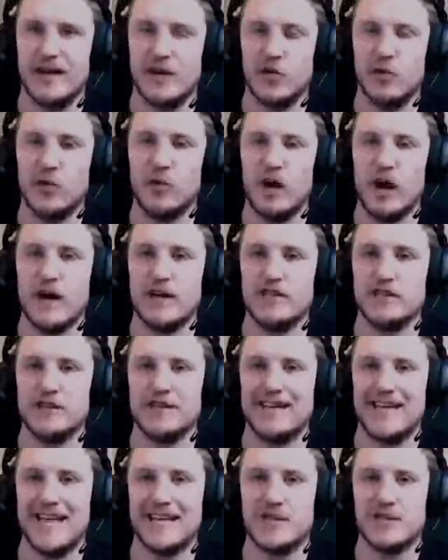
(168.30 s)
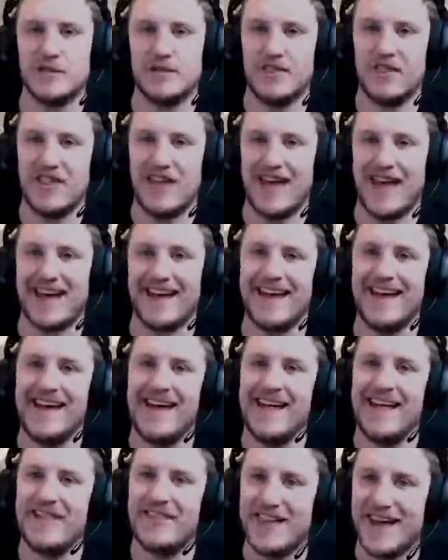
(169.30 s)
all eyes on Dazza and Theg.
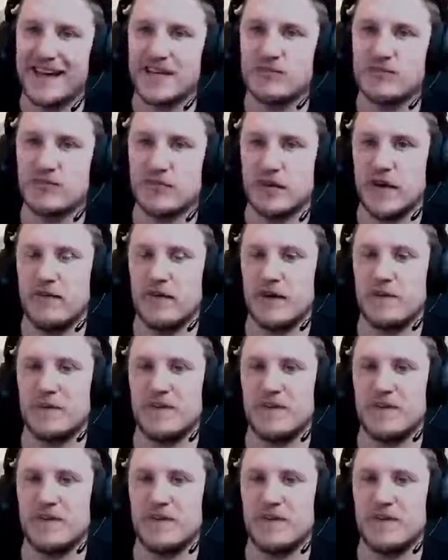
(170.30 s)
Theg's recovered up to